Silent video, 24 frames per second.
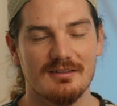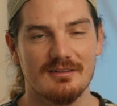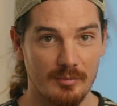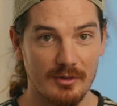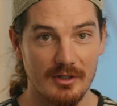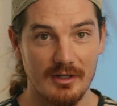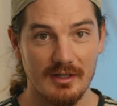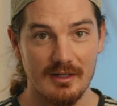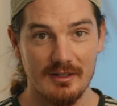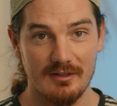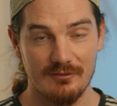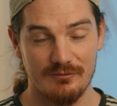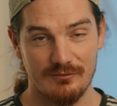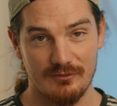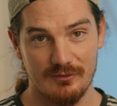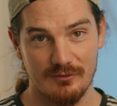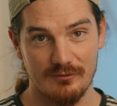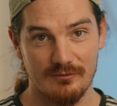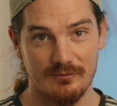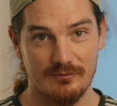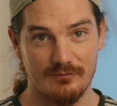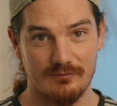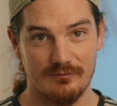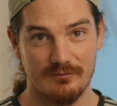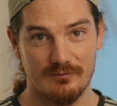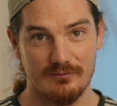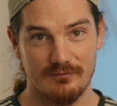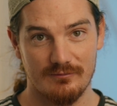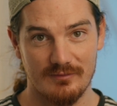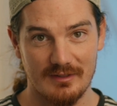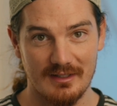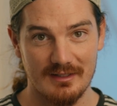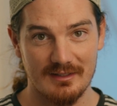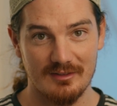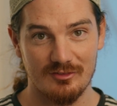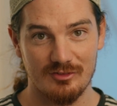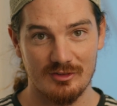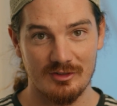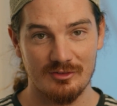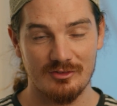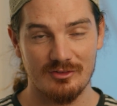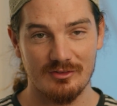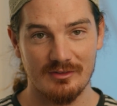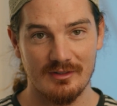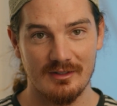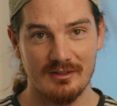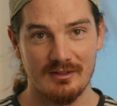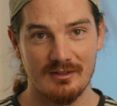But if your van is
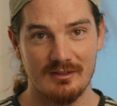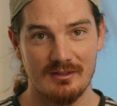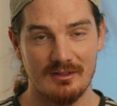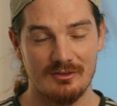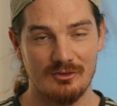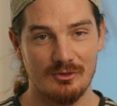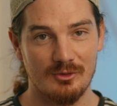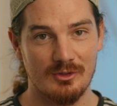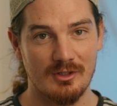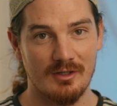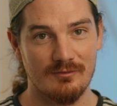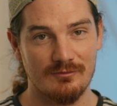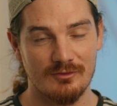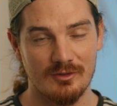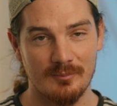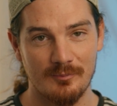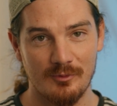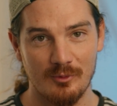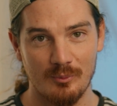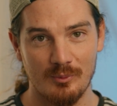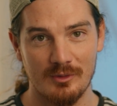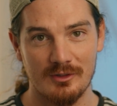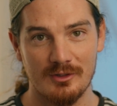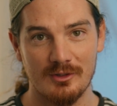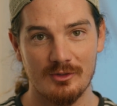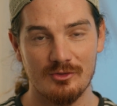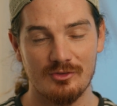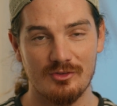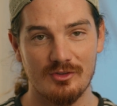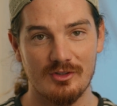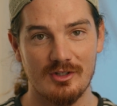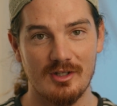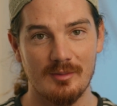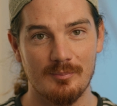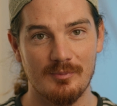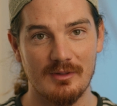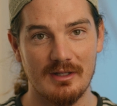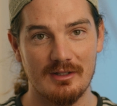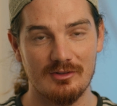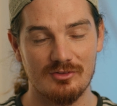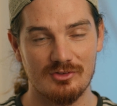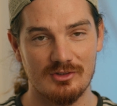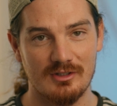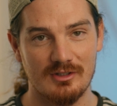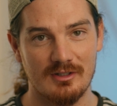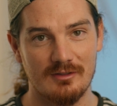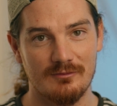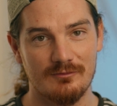insulated and you cover up the windows to keep that
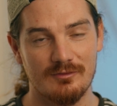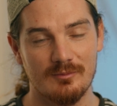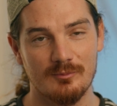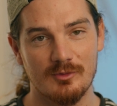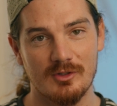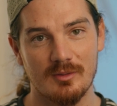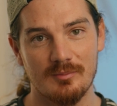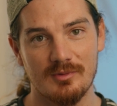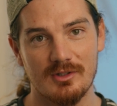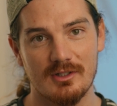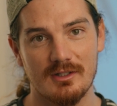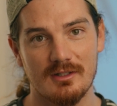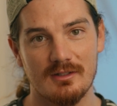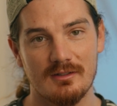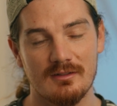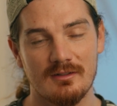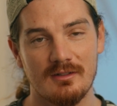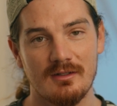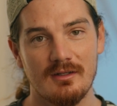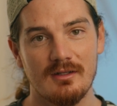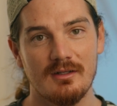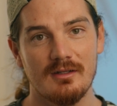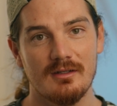sun from coming in,